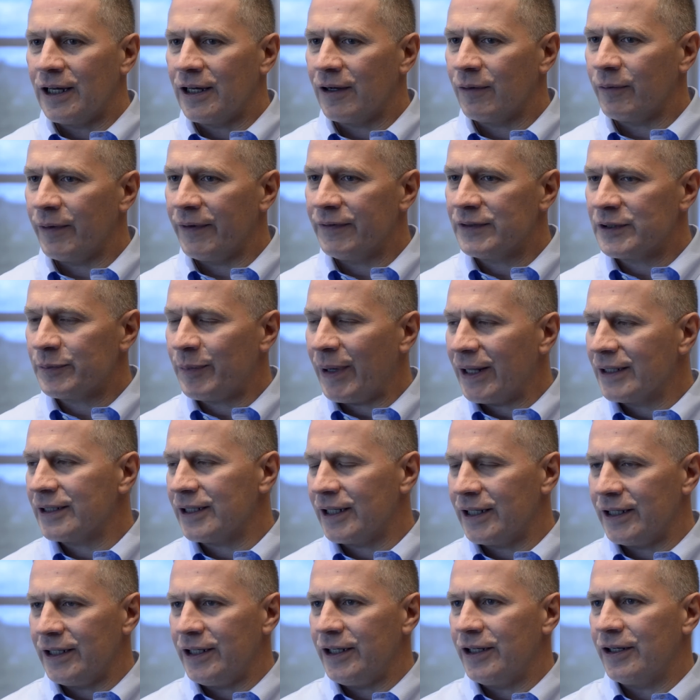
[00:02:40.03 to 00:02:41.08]
We've spent
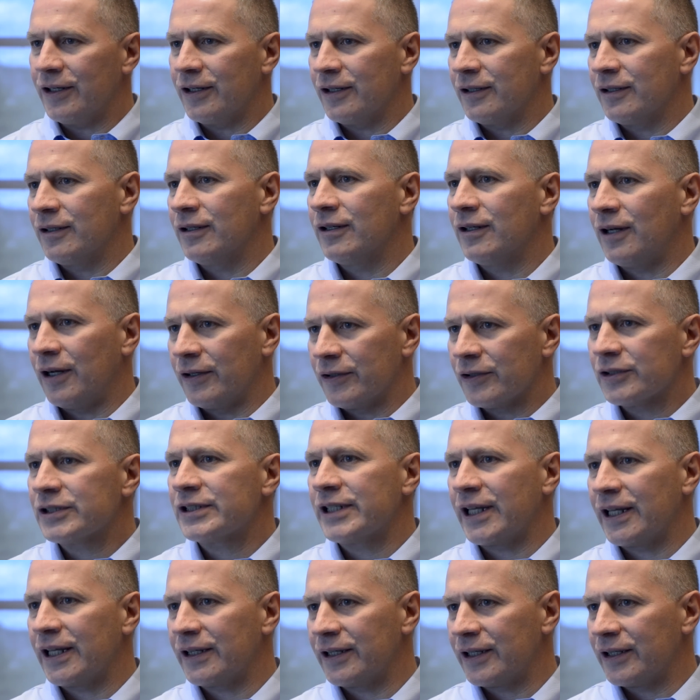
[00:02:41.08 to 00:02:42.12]
a year
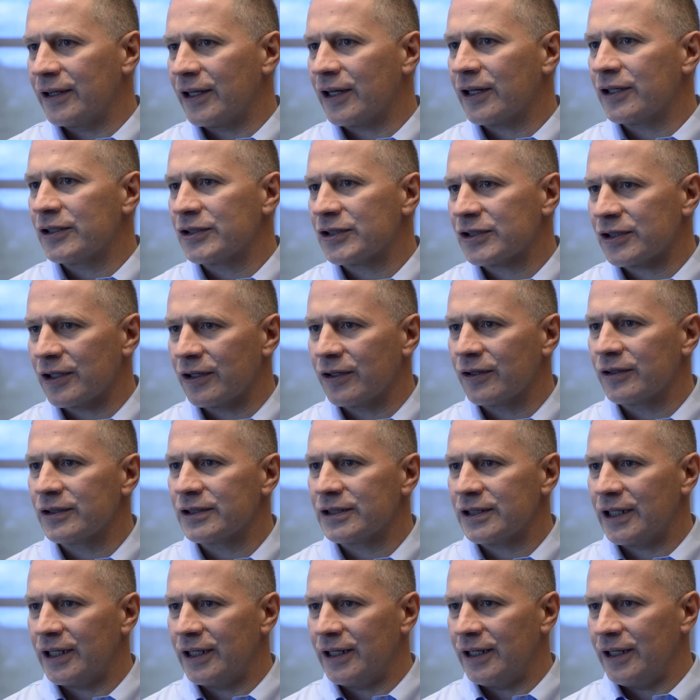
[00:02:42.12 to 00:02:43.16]
understanding the
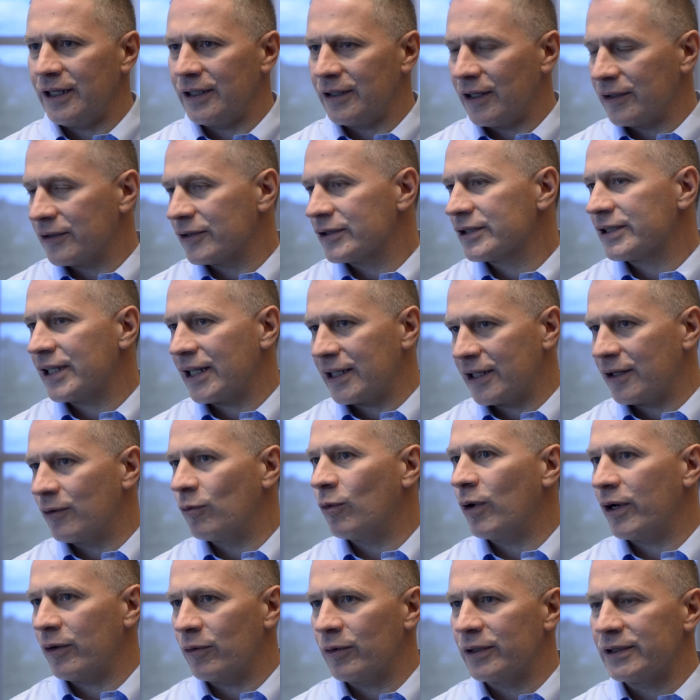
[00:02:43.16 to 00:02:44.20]
concerns and understanding
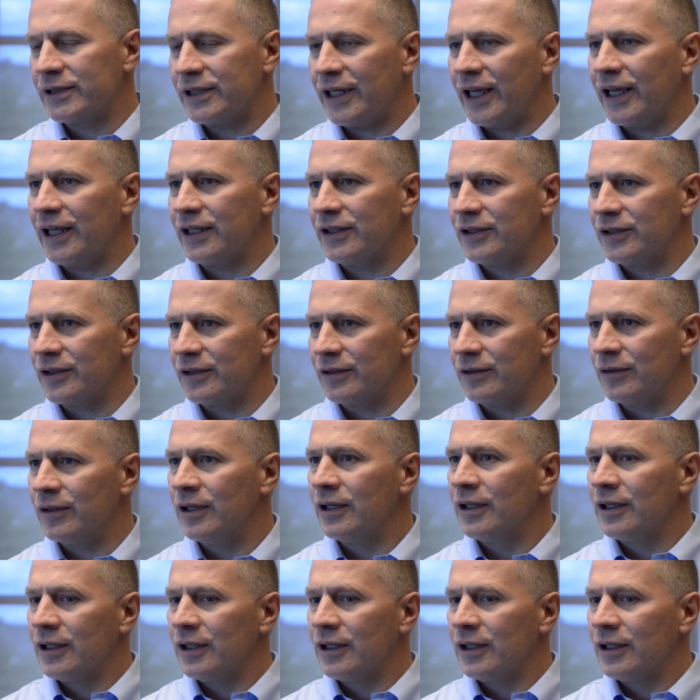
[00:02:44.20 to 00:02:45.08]
what it would take to